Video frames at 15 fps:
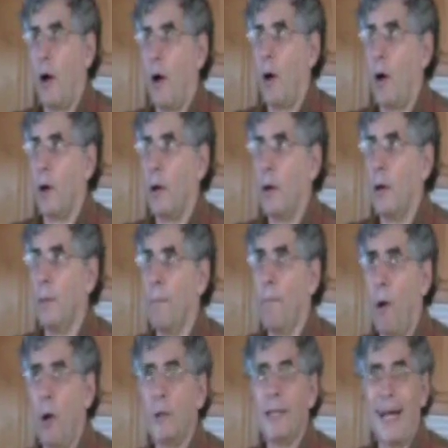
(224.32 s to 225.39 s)
are
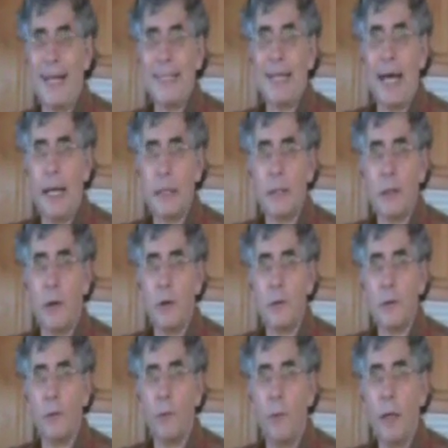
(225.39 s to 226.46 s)

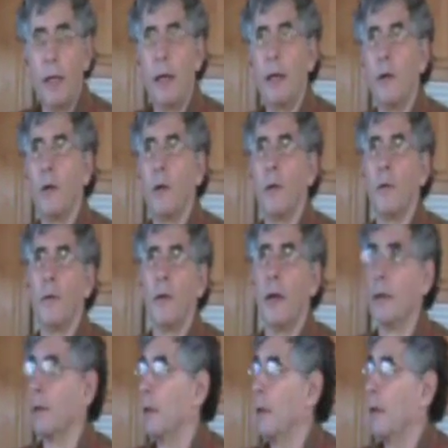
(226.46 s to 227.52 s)
multitaskers. We hear
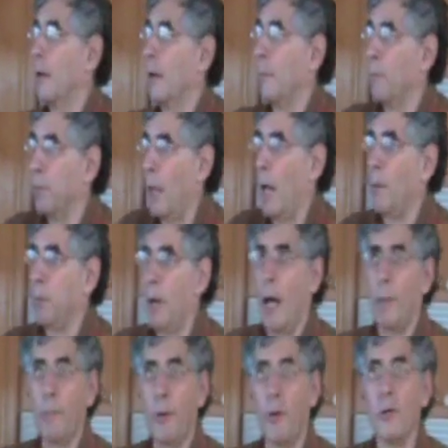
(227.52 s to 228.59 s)
that blah
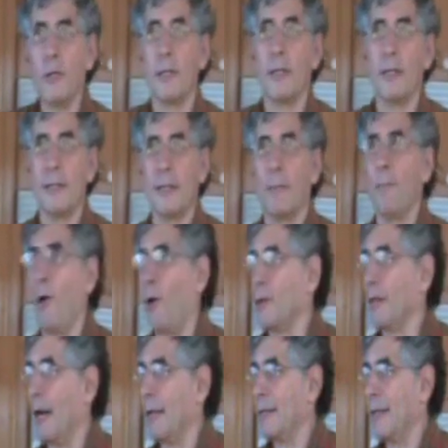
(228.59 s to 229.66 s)
blah person is a
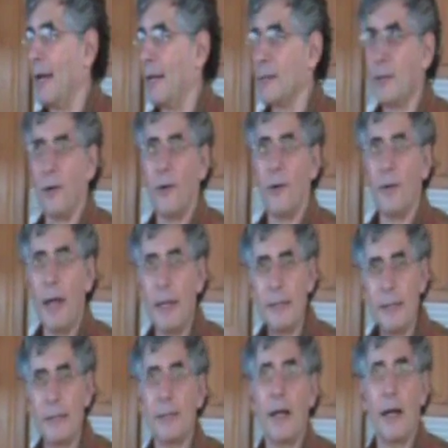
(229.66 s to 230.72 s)
multitasker, and that's
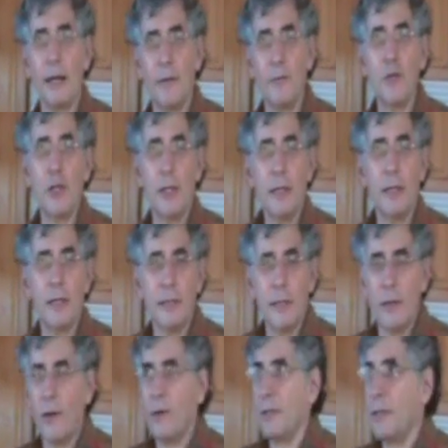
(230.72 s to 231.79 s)
a sign of genius
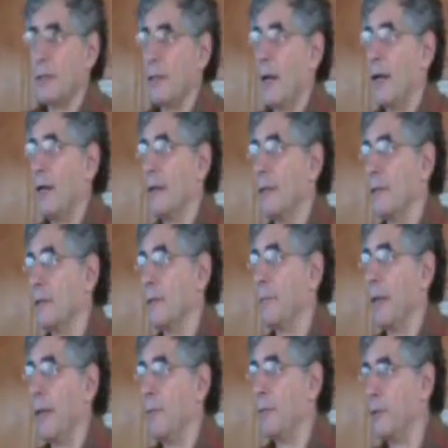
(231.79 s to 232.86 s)
in our society, is to
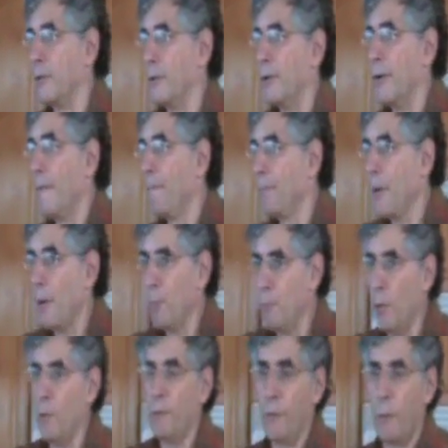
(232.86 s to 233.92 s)
be able to
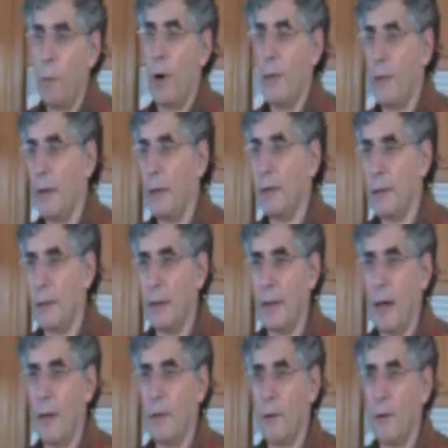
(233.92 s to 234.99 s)
move from one thing to the
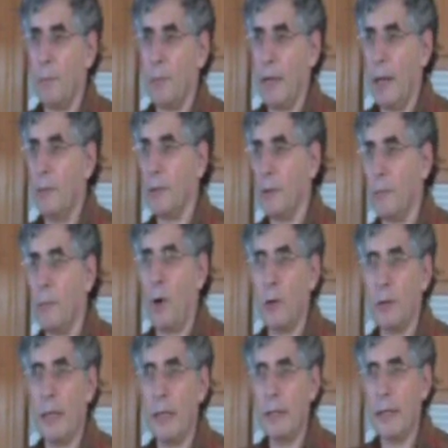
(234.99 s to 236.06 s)
other and be able to
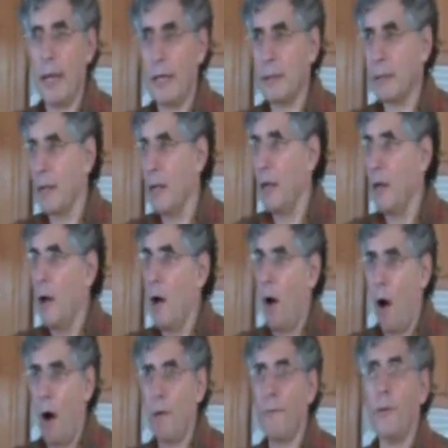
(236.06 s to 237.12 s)
multitask.
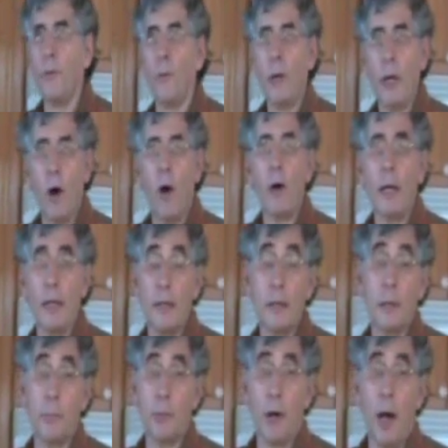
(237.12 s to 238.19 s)
Often we all get
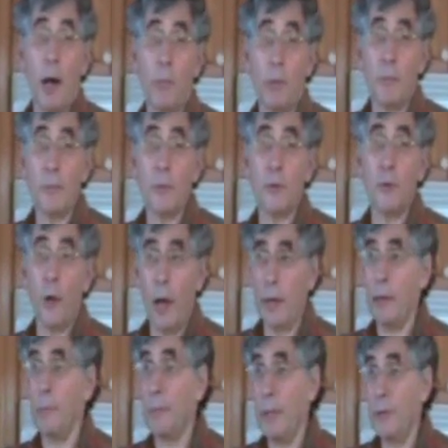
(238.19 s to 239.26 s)
into problems trying
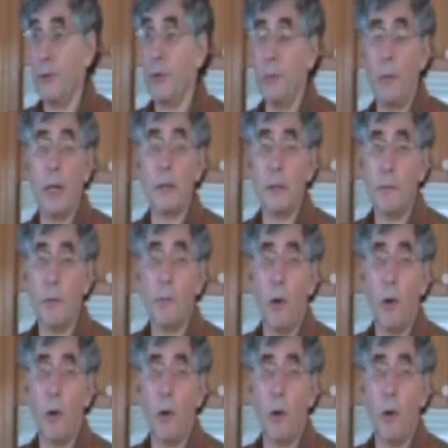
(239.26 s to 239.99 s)
to be too much of a